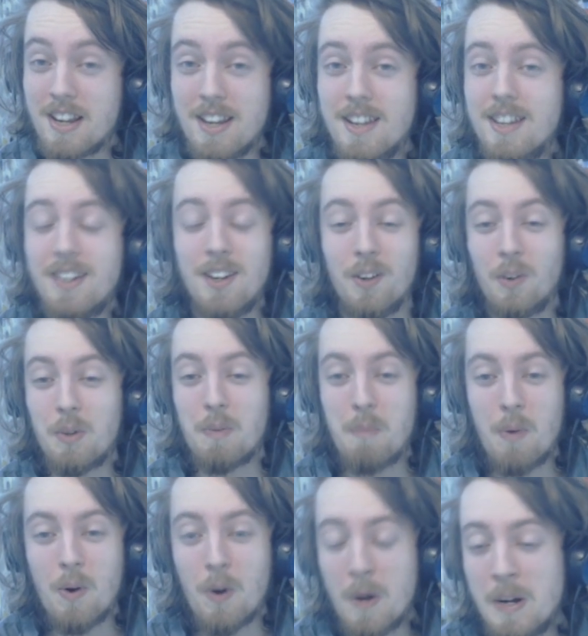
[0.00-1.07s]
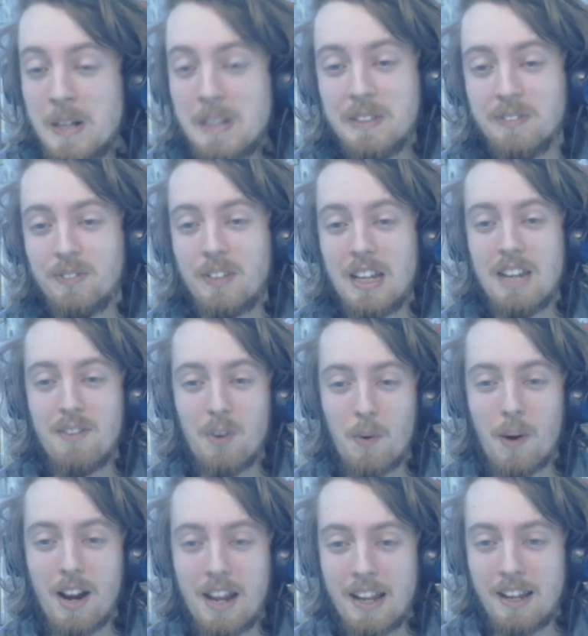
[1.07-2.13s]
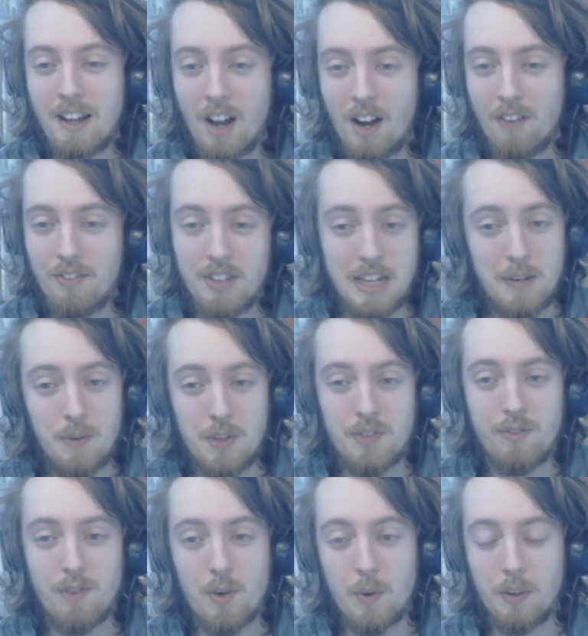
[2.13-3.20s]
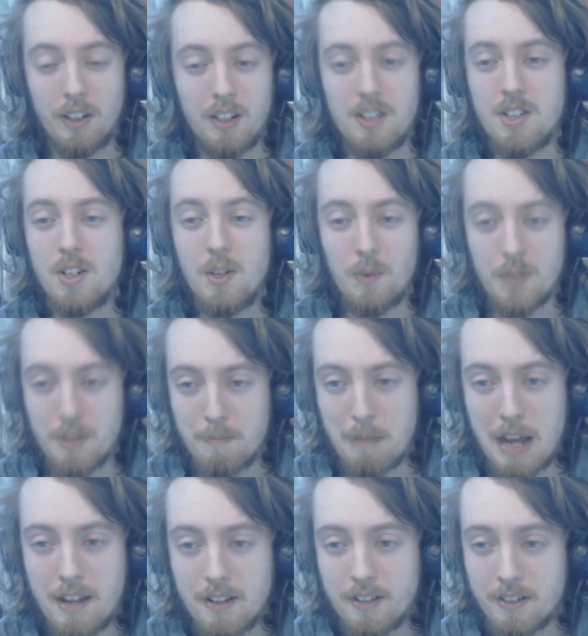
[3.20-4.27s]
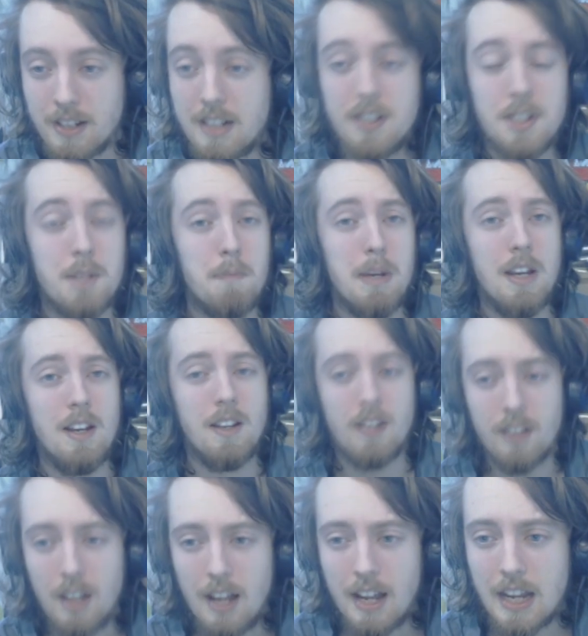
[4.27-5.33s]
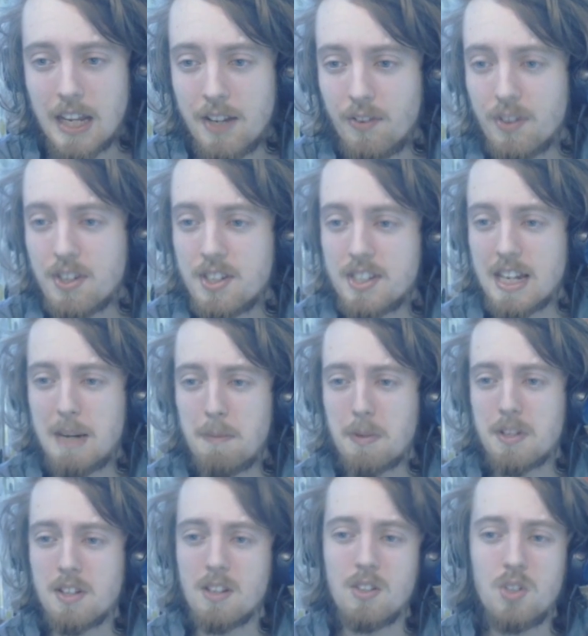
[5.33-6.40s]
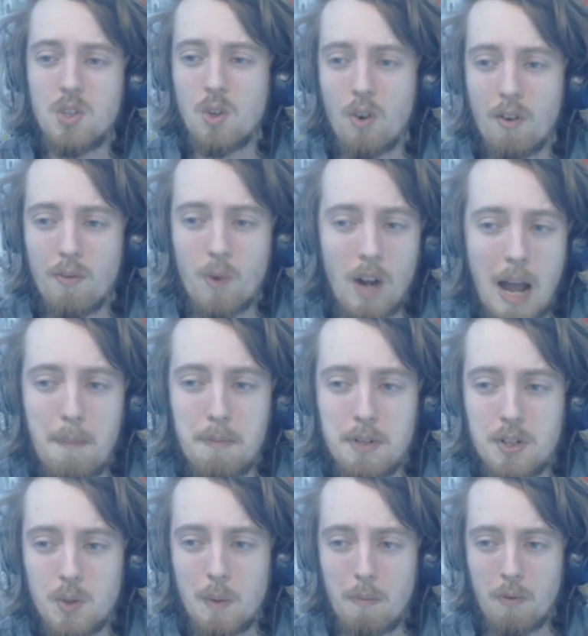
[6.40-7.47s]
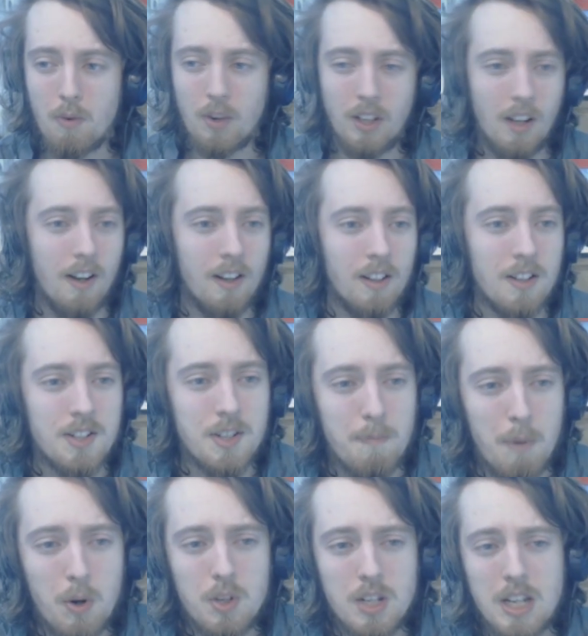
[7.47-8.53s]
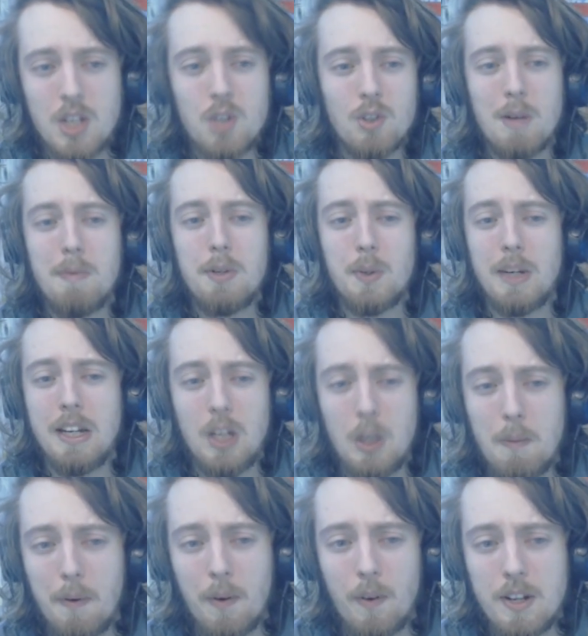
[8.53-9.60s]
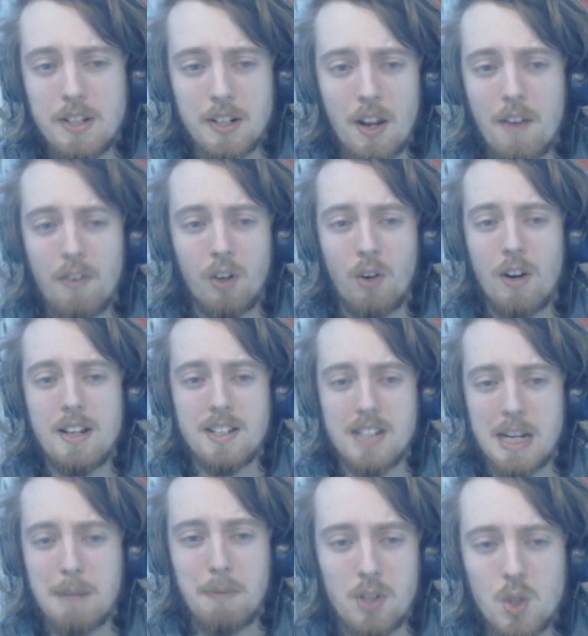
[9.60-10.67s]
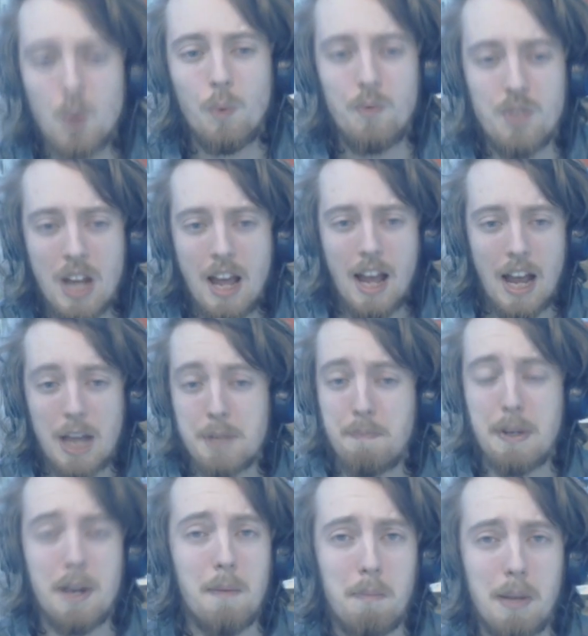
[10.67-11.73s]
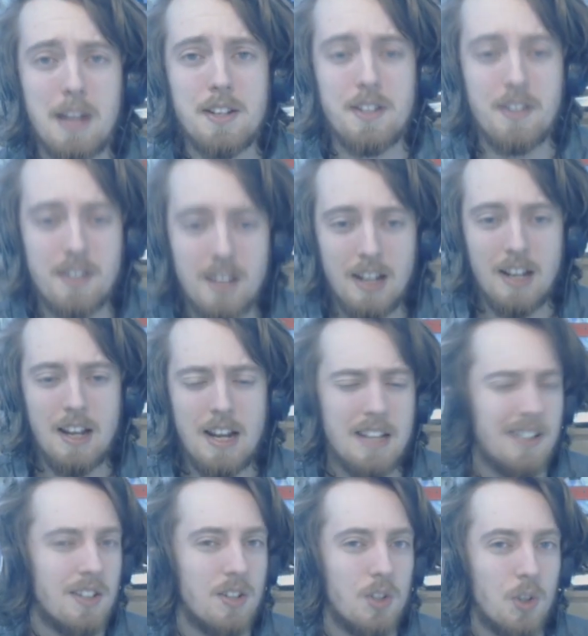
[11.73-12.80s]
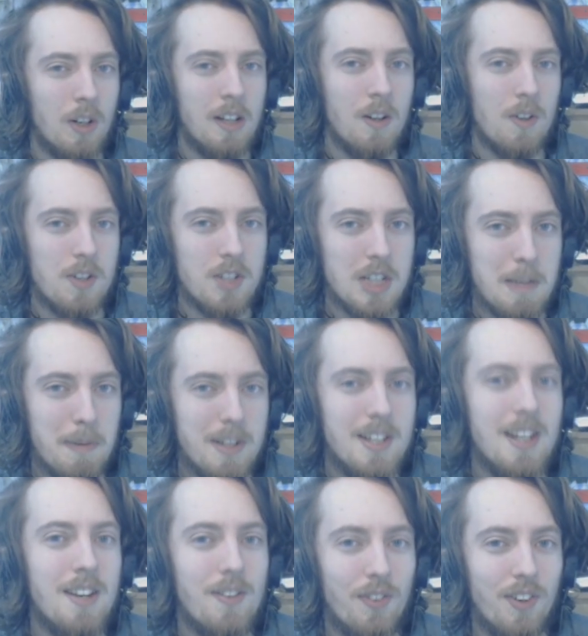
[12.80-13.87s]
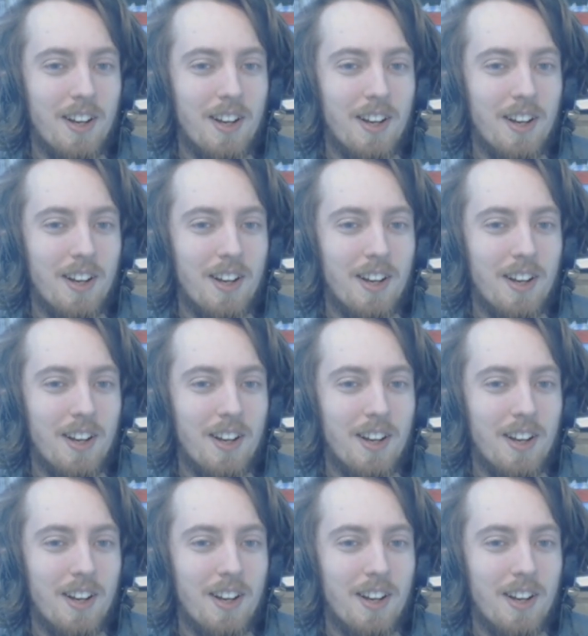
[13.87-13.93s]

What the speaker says: he killed more. Either way, after he was through and Katoon was abandoned, he disappeared. Even Saber's unsure of what happened to him. Regardless, most history between humanoids and other great Sabertooths has been unpleasant. Is it surely not saber teeth?